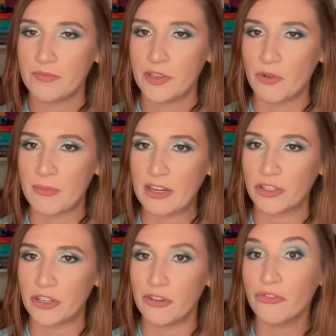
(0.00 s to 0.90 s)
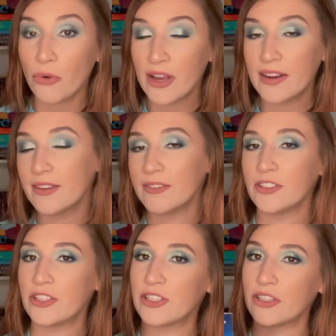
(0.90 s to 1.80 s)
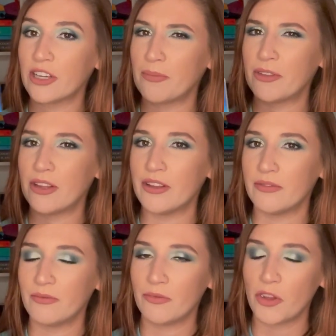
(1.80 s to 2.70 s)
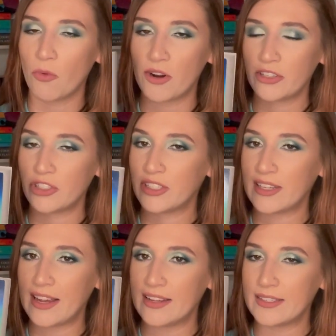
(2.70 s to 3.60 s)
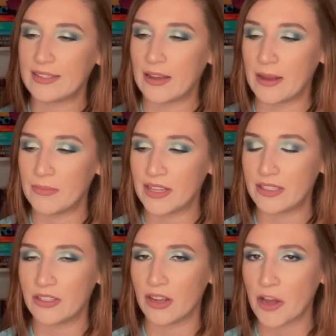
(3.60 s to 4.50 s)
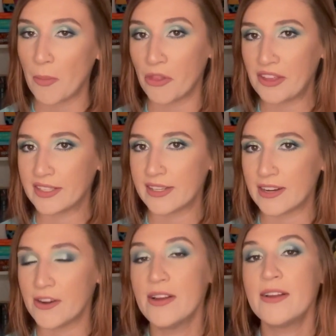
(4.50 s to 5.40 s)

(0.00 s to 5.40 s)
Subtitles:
you want to make sure you avoid, just look up the warnings just in case. That's a couple things in here.